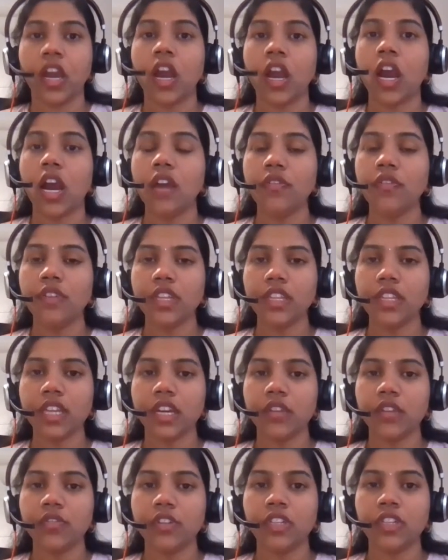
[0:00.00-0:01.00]
After
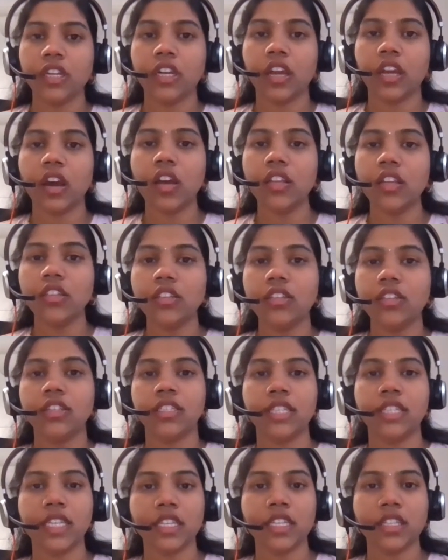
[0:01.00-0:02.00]
that, for the last
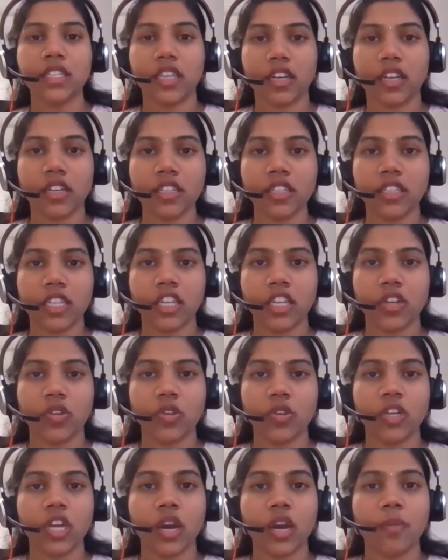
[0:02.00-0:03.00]
6 years, they
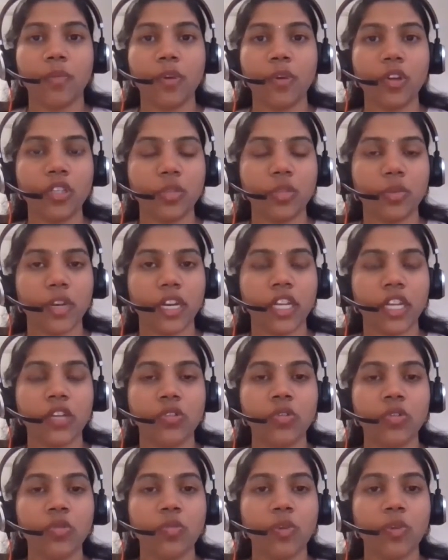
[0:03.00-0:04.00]
wrote approximately
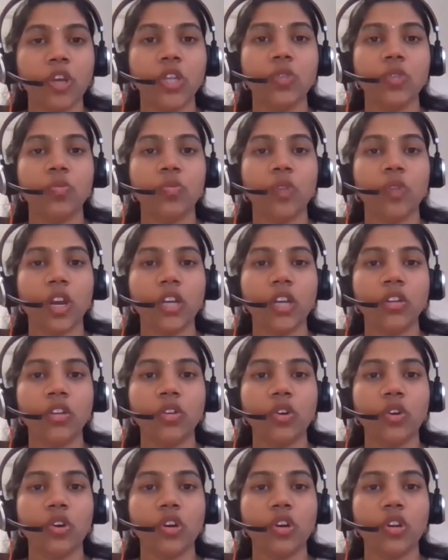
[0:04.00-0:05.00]
2.1
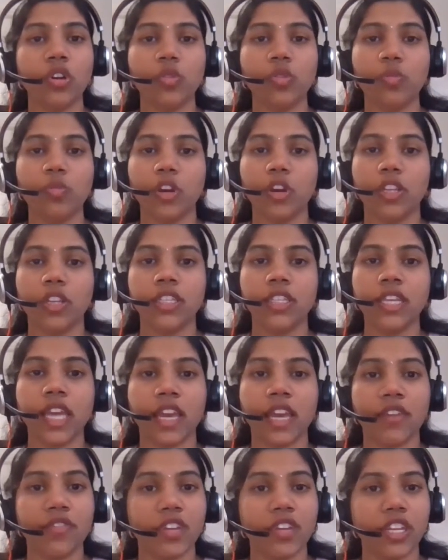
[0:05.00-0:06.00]
crore new policy
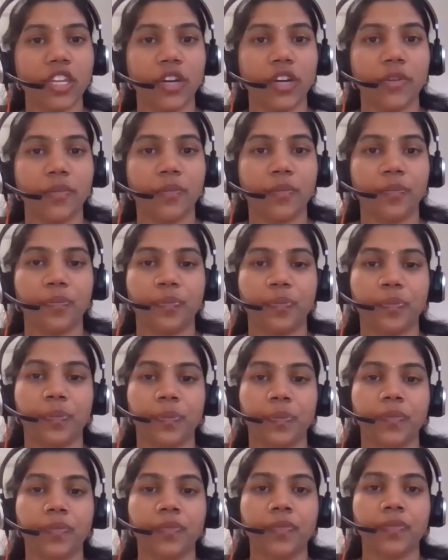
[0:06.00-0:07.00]
every year.
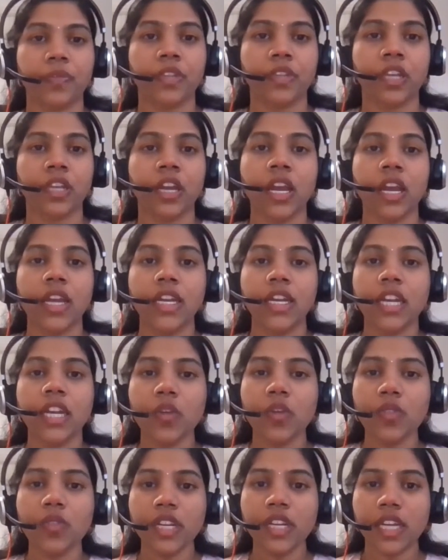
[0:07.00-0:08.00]

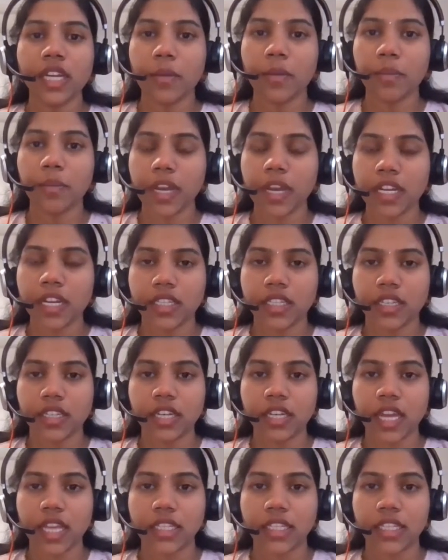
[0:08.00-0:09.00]
Now in
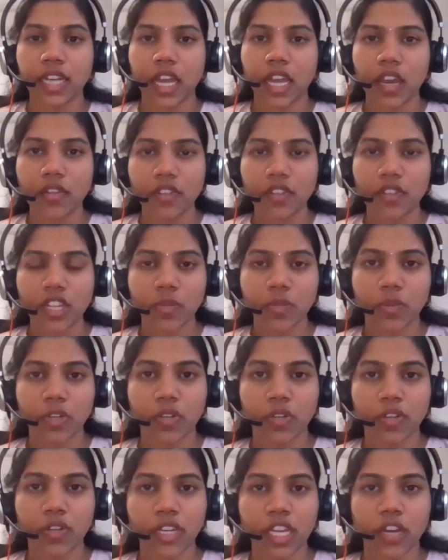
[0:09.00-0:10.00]
comparison, as an average
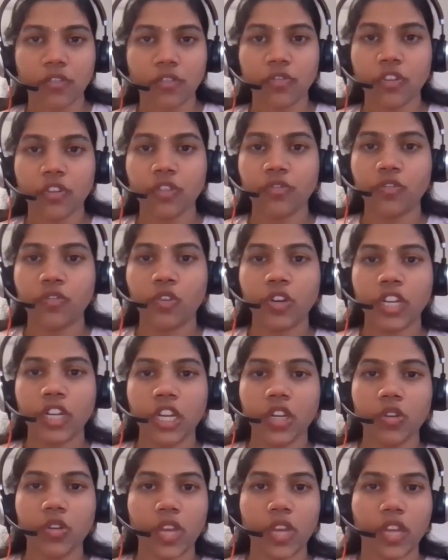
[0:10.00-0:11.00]
between FY
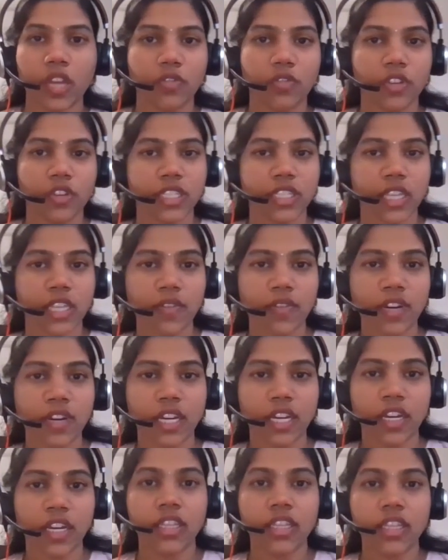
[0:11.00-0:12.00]
14 to FY
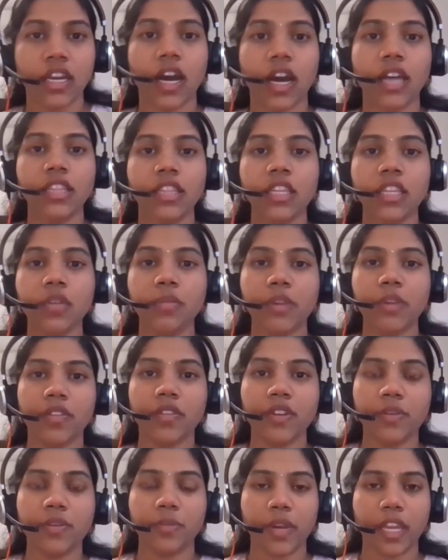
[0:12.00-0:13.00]
17, the other
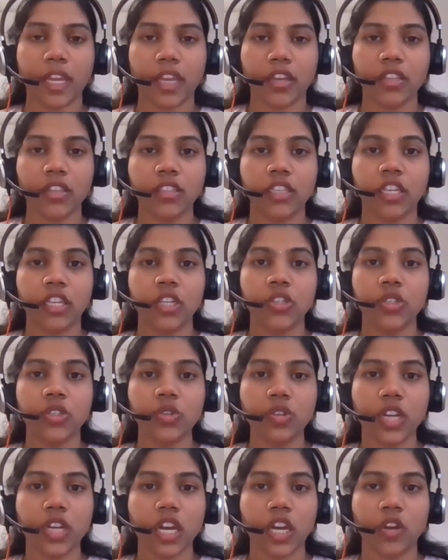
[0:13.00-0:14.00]
private players
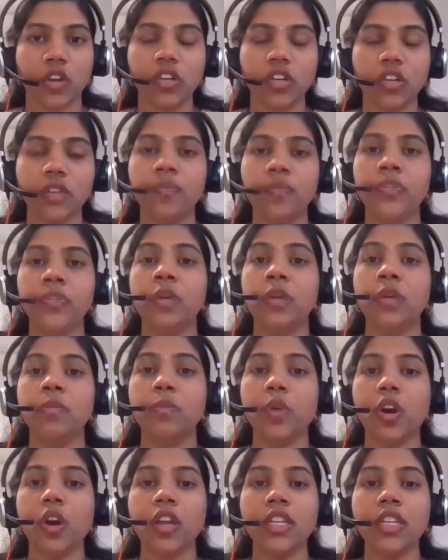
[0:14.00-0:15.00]
issued around
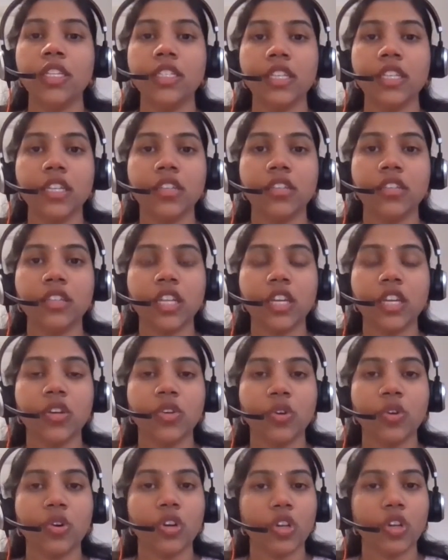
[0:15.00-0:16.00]
0.63
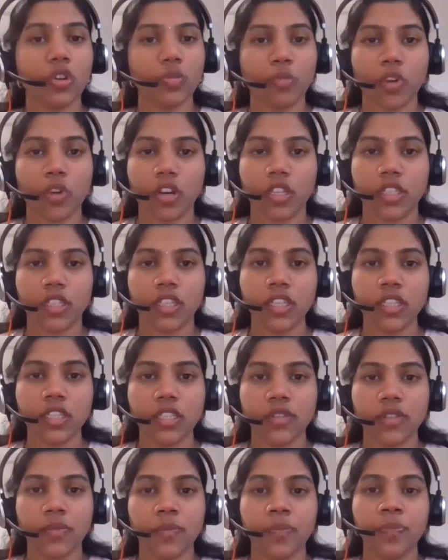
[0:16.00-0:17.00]
crore new
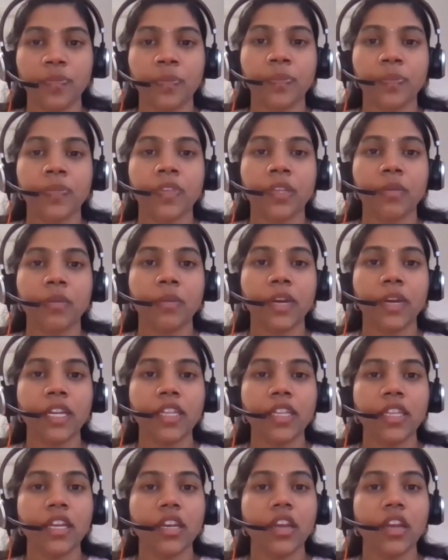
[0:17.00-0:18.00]
policies. But
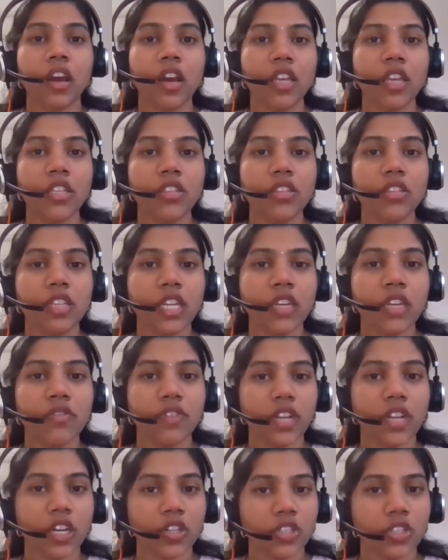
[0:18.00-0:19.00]
in the last 3
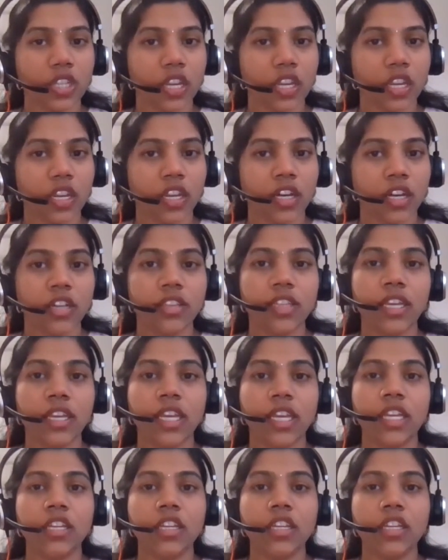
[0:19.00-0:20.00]
financial year,
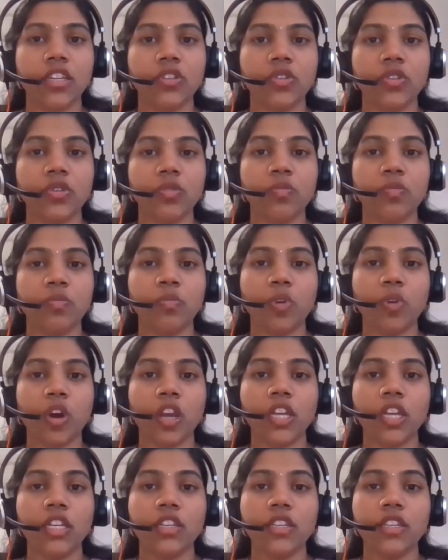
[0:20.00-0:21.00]
they increased to
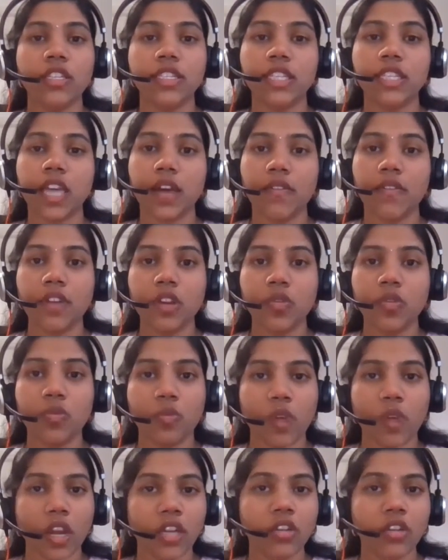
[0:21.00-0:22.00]

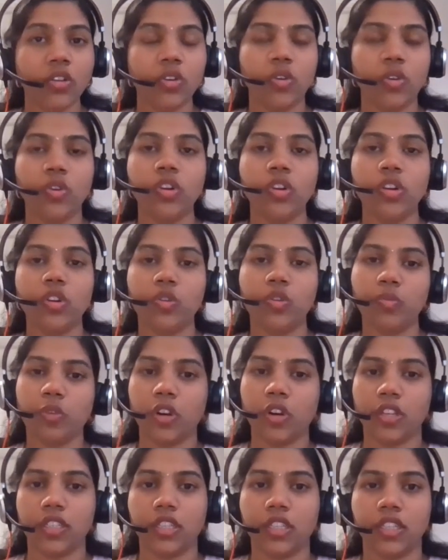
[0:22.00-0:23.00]
0.71 crore new
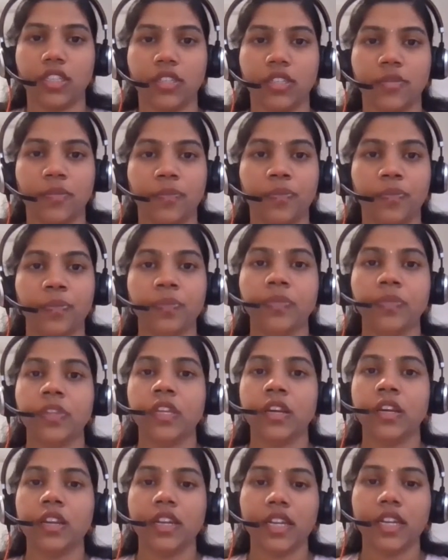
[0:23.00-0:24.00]
policies.
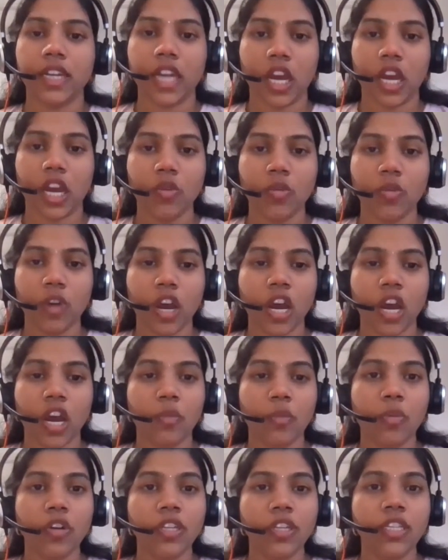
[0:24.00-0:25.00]
Now
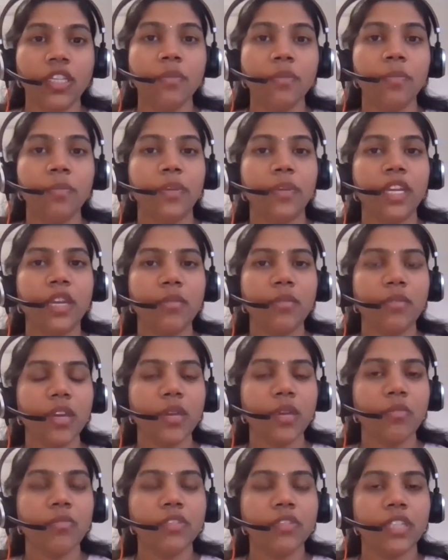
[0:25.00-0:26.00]
about the
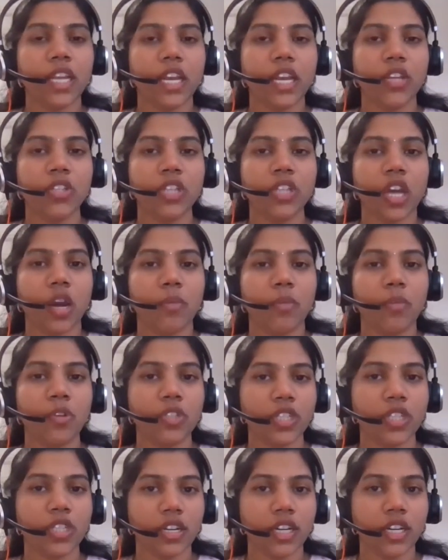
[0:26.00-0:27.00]
premium /
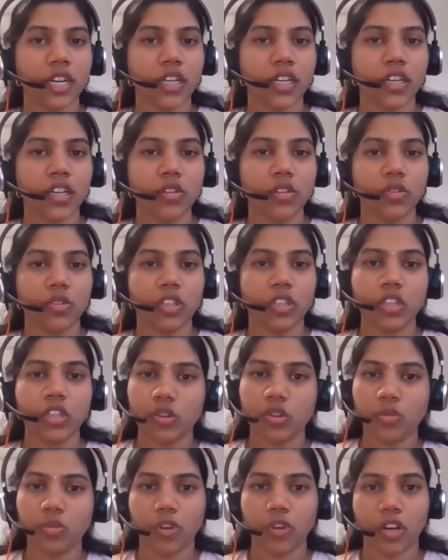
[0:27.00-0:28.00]
amount generated through the
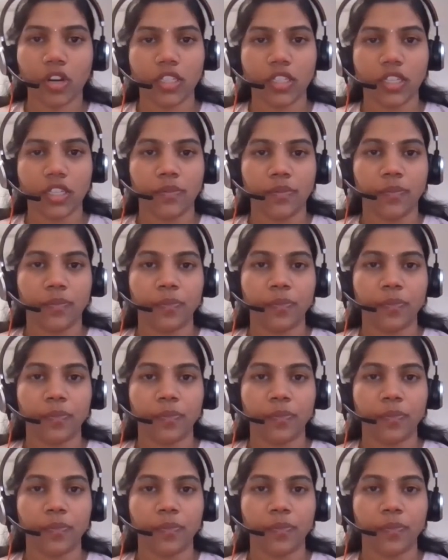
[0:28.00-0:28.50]
new policy.